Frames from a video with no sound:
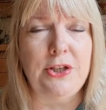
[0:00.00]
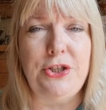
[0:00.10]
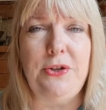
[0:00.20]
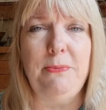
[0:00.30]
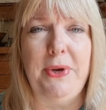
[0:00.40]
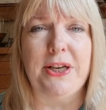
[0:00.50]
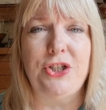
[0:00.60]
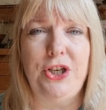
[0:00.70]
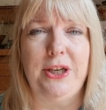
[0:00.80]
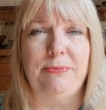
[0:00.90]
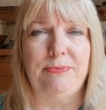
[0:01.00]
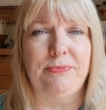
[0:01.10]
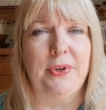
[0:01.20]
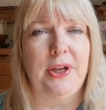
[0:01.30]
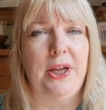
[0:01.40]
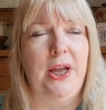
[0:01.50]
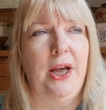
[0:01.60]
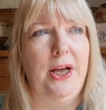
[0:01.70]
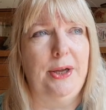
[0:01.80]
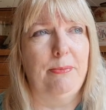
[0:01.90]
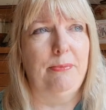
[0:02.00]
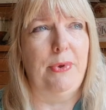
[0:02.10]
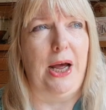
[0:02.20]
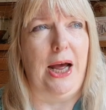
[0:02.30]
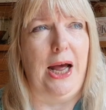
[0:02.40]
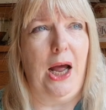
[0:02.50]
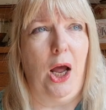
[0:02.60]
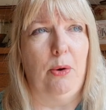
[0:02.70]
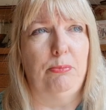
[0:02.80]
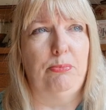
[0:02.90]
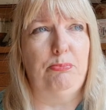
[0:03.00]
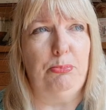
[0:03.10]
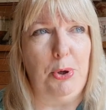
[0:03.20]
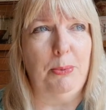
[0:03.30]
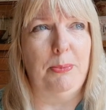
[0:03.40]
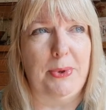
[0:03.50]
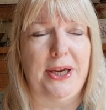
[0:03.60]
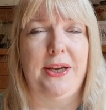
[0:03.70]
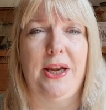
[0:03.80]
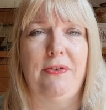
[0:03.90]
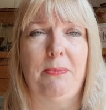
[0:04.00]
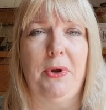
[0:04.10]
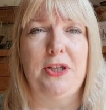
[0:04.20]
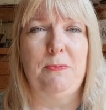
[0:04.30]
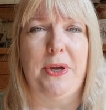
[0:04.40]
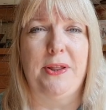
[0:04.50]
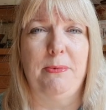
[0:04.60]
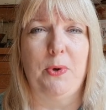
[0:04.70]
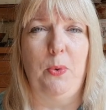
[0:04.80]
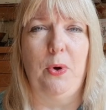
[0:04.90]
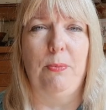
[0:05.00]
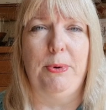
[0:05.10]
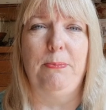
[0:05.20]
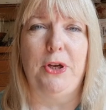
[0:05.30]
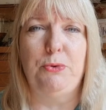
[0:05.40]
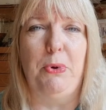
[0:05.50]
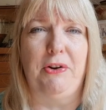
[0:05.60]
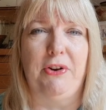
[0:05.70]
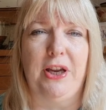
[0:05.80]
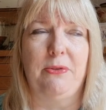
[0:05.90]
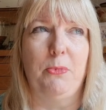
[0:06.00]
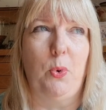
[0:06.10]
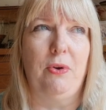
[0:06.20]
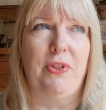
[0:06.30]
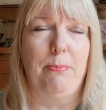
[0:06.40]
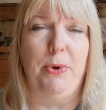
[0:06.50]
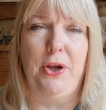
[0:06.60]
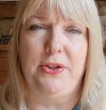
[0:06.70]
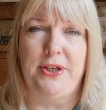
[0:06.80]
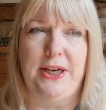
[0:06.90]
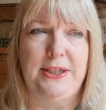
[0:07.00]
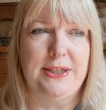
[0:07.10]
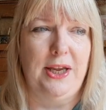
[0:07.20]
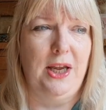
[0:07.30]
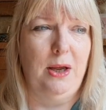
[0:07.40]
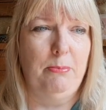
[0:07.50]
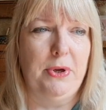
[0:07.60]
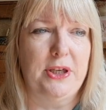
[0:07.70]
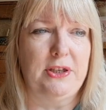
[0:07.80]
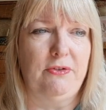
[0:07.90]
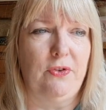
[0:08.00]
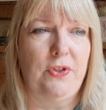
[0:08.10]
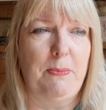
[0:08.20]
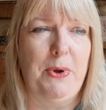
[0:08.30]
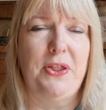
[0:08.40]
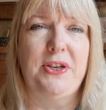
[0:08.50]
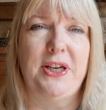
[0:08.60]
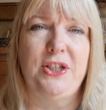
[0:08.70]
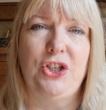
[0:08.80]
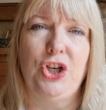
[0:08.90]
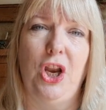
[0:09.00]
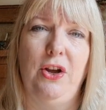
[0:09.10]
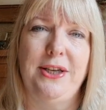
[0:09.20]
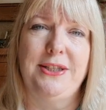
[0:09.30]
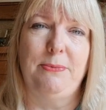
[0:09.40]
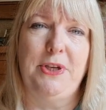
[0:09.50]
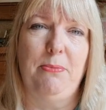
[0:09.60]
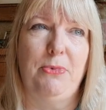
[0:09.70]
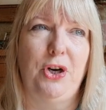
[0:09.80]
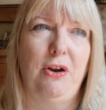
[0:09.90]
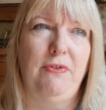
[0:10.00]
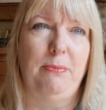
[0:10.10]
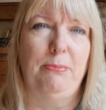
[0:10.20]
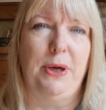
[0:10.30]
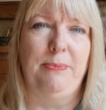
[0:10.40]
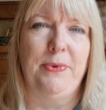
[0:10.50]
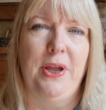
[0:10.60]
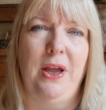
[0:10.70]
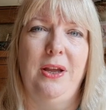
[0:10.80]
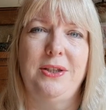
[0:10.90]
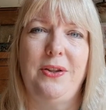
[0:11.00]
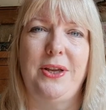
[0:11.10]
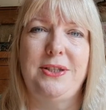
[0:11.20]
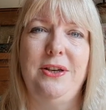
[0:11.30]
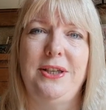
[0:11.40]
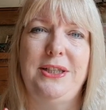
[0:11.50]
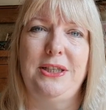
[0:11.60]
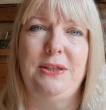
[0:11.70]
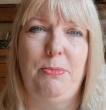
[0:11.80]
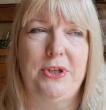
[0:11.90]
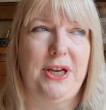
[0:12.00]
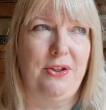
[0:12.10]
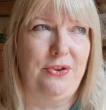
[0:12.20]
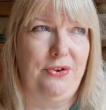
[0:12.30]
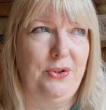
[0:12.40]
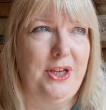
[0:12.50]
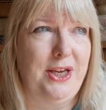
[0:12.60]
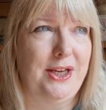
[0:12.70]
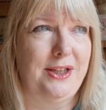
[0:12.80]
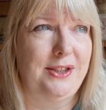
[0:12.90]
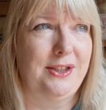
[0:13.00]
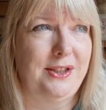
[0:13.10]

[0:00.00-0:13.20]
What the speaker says: do them next year. And probably if I'm going to make them a quilt, it would be much better if I give them a quilt for their birthdays, because their birthdays are July, September and November. So that's nicely spread out through the year.